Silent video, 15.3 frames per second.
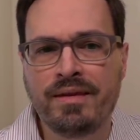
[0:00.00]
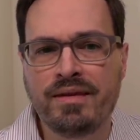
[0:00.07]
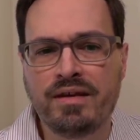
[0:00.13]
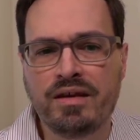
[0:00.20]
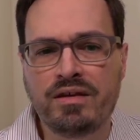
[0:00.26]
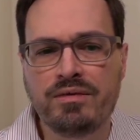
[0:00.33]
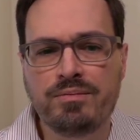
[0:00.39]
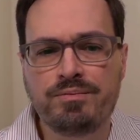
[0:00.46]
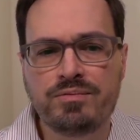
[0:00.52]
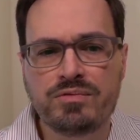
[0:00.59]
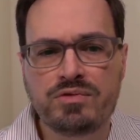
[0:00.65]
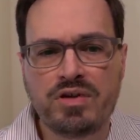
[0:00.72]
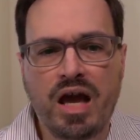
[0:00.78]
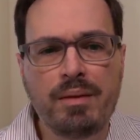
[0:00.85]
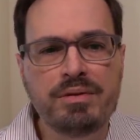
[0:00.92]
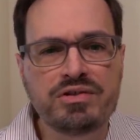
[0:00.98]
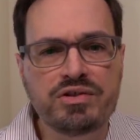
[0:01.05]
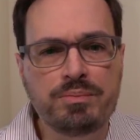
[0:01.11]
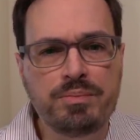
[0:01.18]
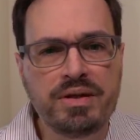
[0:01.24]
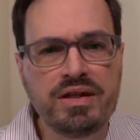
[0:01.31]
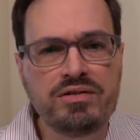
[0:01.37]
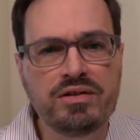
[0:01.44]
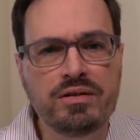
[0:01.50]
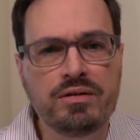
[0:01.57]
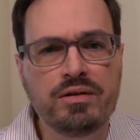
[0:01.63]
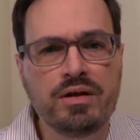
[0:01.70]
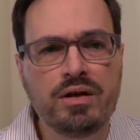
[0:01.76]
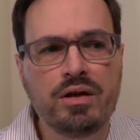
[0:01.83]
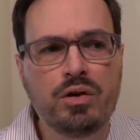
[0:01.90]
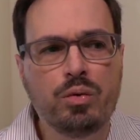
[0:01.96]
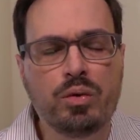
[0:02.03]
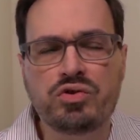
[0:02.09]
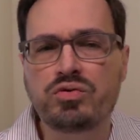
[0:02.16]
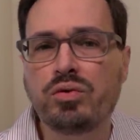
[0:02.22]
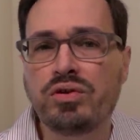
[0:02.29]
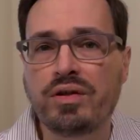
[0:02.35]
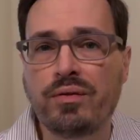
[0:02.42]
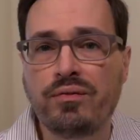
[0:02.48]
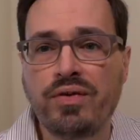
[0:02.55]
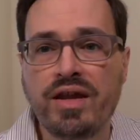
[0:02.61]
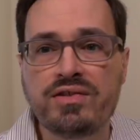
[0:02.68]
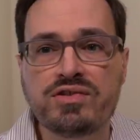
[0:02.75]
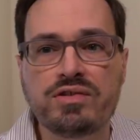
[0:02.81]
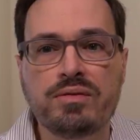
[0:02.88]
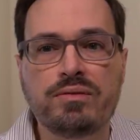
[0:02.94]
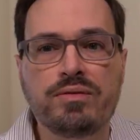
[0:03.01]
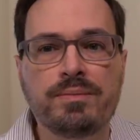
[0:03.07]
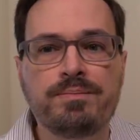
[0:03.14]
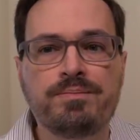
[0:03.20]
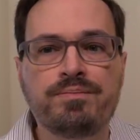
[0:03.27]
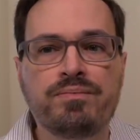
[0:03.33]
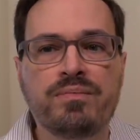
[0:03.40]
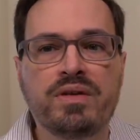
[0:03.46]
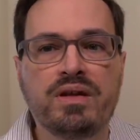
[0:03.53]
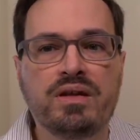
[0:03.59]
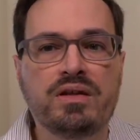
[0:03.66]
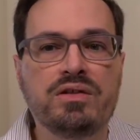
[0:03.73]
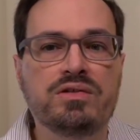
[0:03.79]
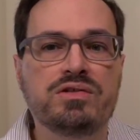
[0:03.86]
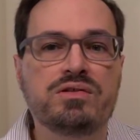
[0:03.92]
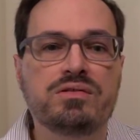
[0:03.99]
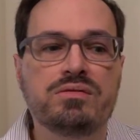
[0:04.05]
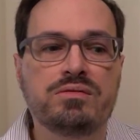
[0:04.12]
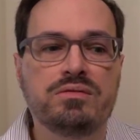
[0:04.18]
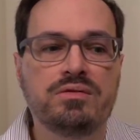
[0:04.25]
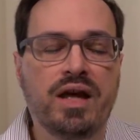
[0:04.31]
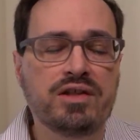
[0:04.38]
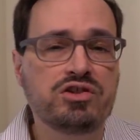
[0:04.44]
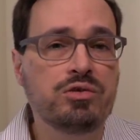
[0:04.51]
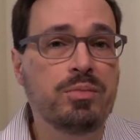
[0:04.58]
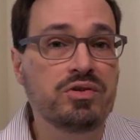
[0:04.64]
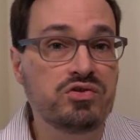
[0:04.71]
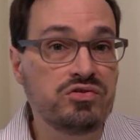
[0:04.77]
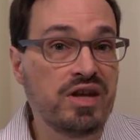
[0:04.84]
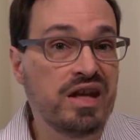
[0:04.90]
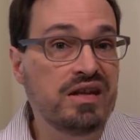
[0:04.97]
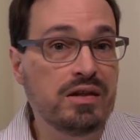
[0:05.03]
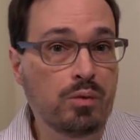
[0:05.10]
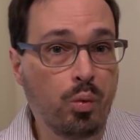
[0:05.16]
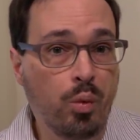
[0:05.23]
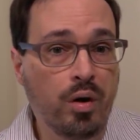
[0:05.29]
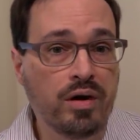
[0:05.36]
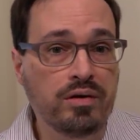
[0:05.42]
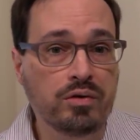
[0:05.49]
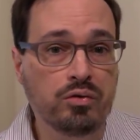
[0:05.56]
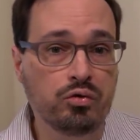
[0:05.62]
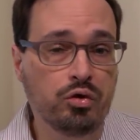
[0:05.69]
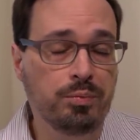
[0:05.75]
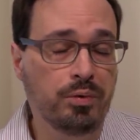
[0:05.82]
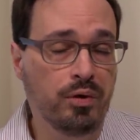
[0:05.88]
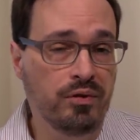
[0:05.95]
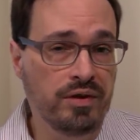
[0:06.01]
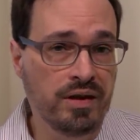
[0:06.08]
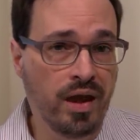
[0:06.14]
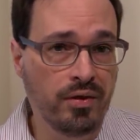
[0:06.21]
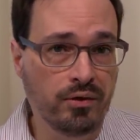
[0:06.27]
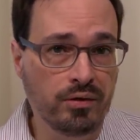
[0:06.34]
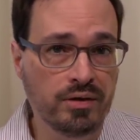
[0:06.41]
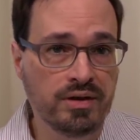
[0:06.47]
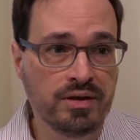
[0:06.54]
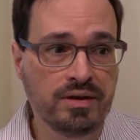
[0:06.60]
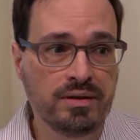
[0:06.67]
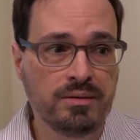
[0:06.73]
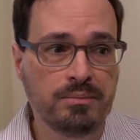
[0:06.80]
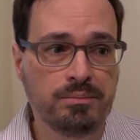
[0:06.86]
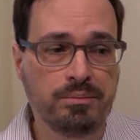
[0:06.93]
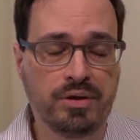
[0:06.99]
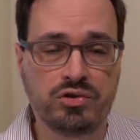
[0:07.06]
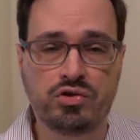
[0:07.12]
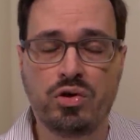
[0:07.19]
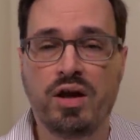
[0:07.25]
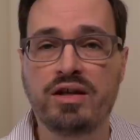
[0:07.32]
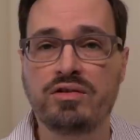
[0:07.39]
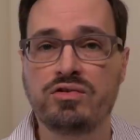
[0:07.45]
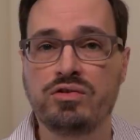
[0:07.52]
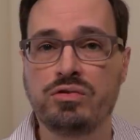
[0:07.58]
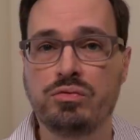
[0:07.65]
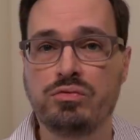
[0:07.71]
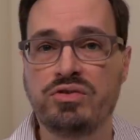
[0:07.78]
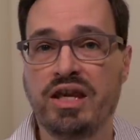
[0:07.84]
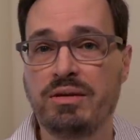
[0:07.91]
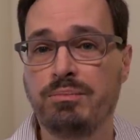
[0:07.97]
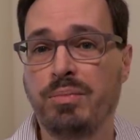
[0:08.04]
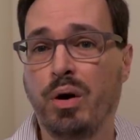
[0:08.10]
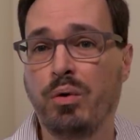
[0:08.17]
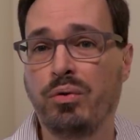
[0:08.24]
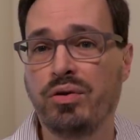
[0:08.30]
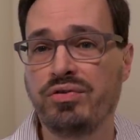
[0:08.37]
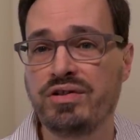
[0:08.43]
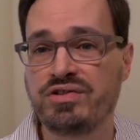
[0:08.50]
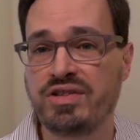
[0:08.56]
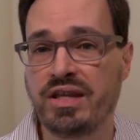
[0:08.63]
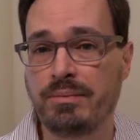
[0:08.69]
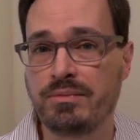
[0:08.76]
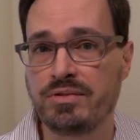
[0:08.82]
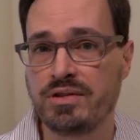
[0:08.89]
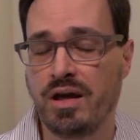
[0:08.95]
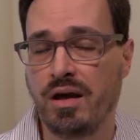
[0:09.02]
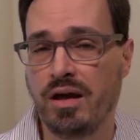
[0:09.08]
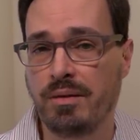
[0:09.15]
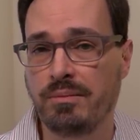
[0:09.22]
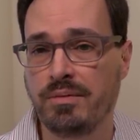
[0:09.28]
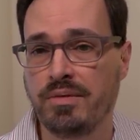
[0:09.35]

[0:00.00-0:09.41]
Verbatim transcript: in Tomi's opinion, what's really offensive is not so much dating one group or the other, but trying to date both at the same time.